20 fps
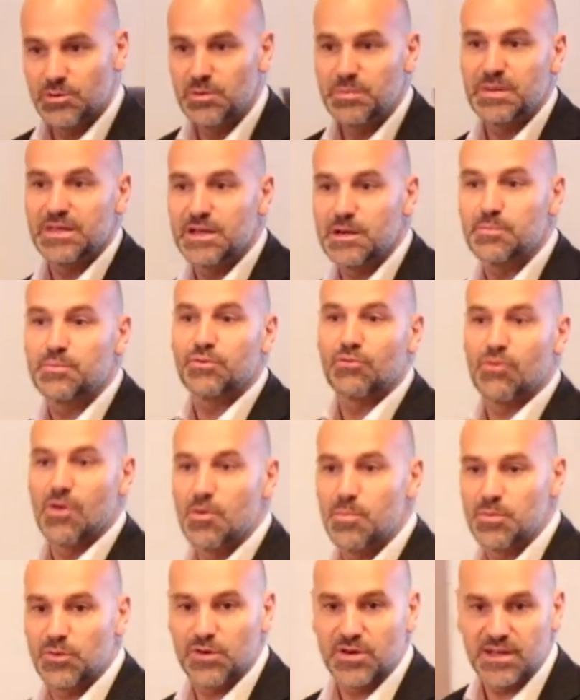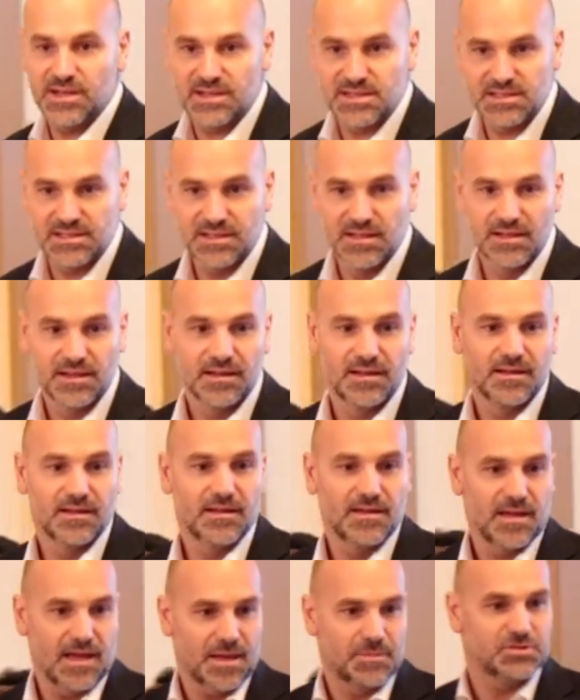it would be an appropriate
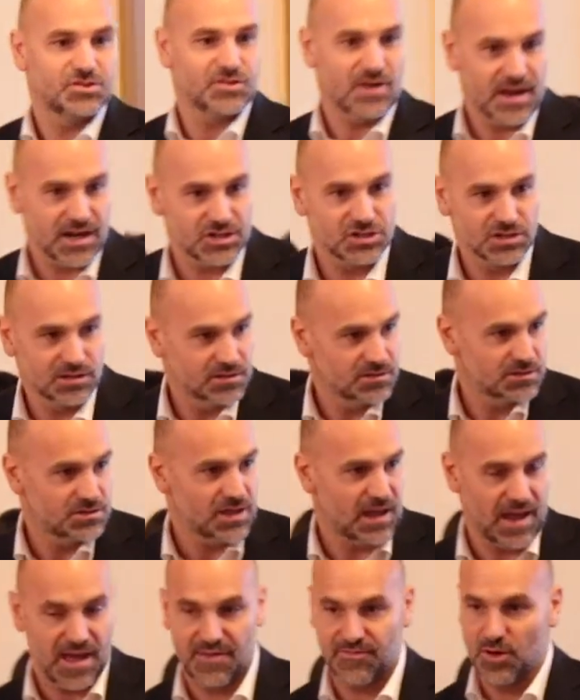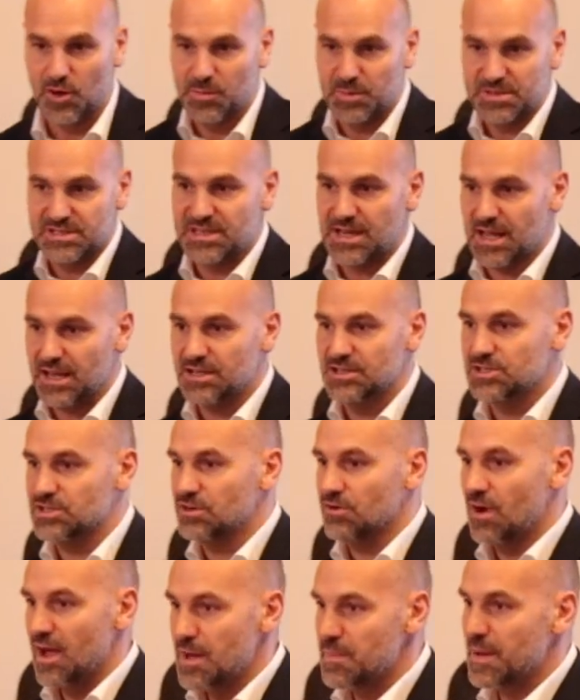abstraction to have OpenStack
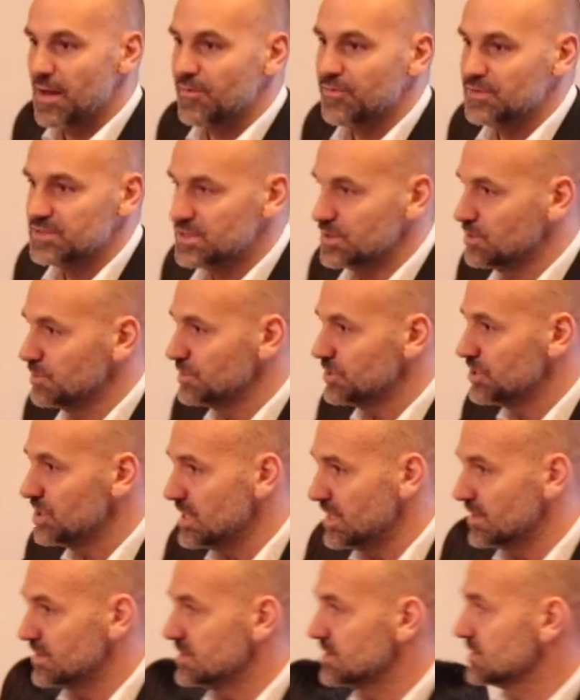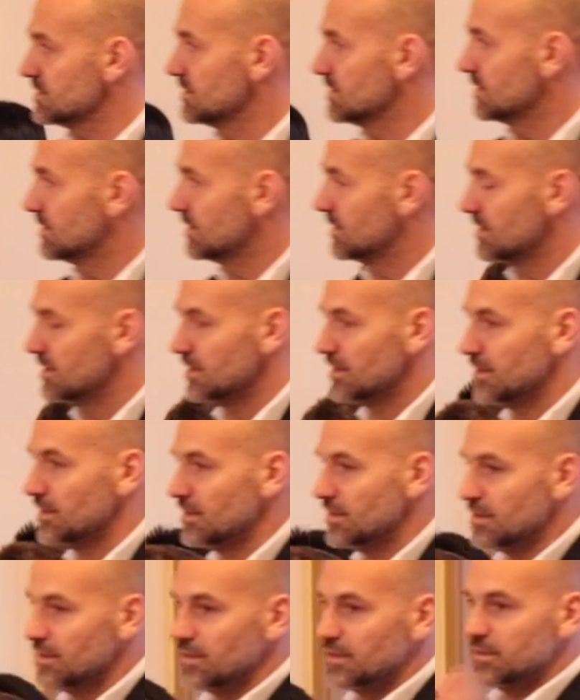describe our physical machines.
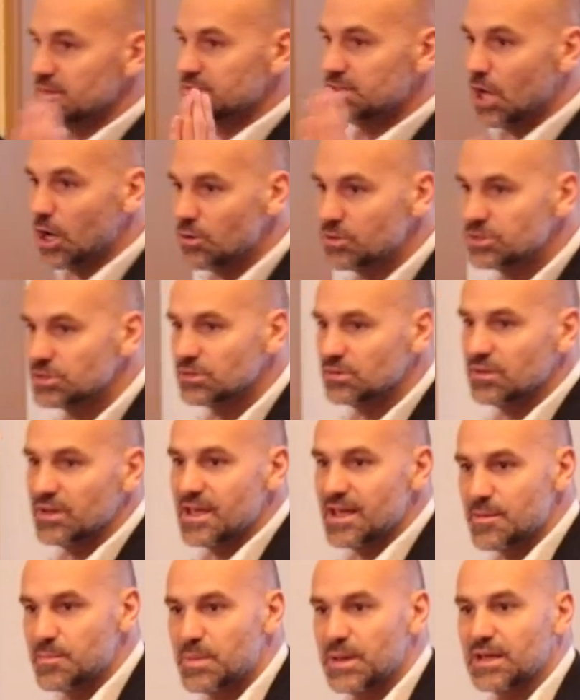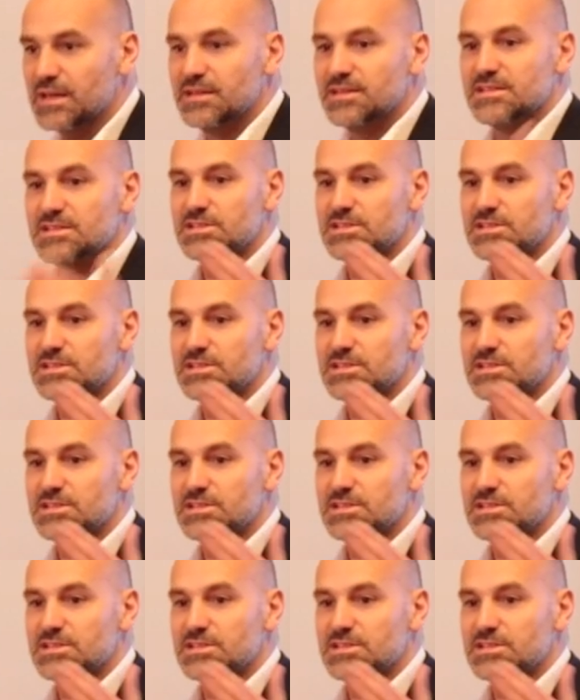Total epic